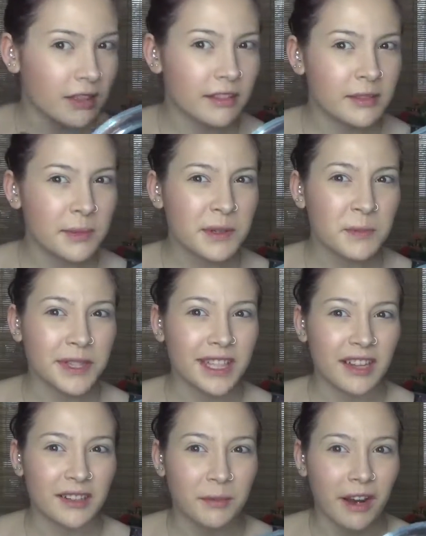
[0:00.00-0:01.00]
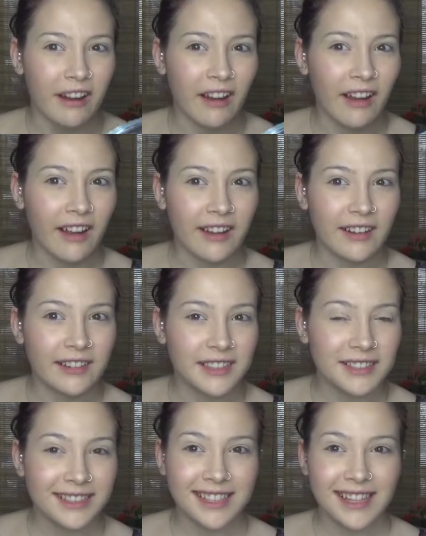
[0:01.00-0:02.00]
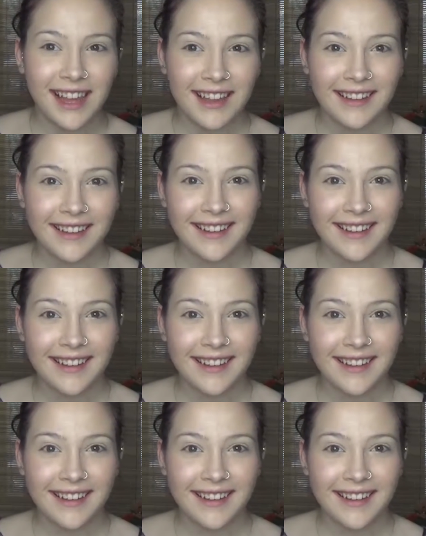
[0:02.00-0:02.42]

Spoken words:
I was about to put that under my eye. Did you see that?